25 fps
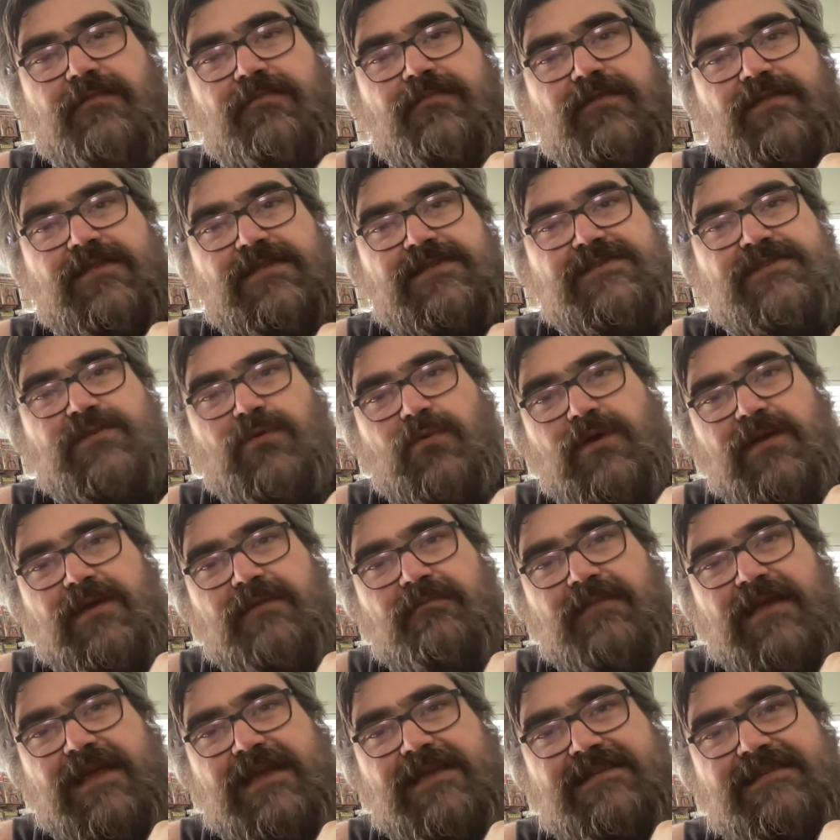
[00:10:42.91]
for the story to
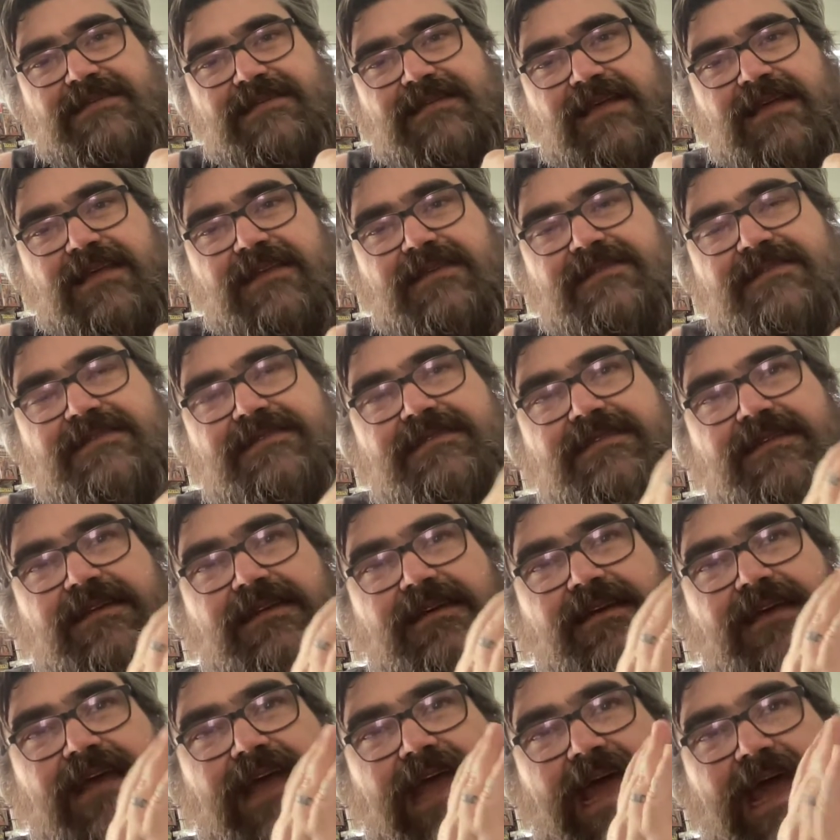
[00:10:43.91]
make sense
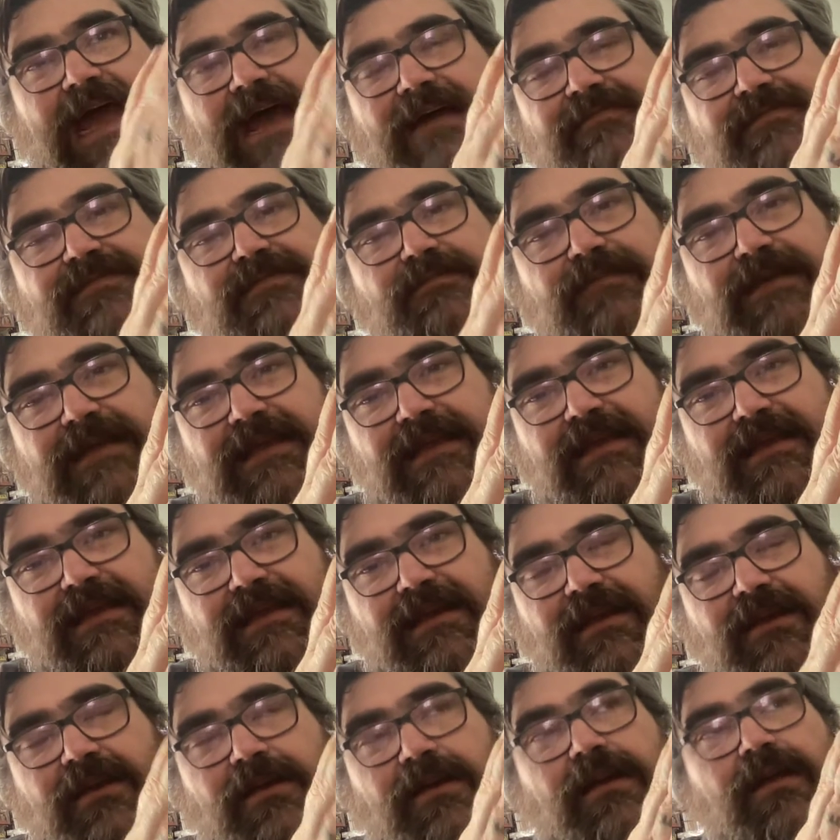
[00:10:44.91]
have to be in
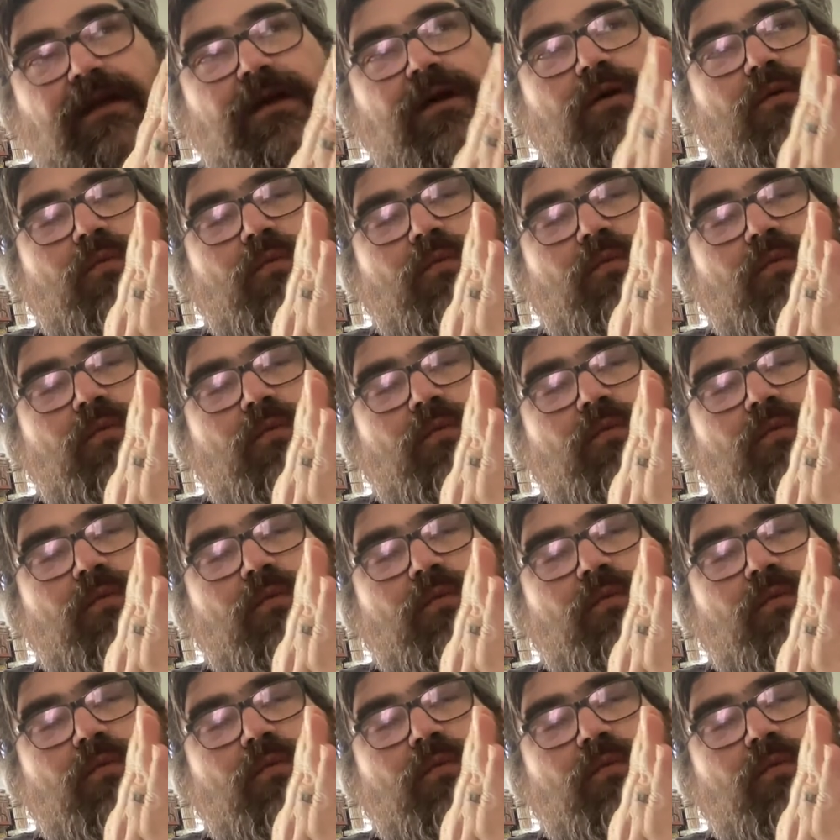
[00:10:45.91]
here.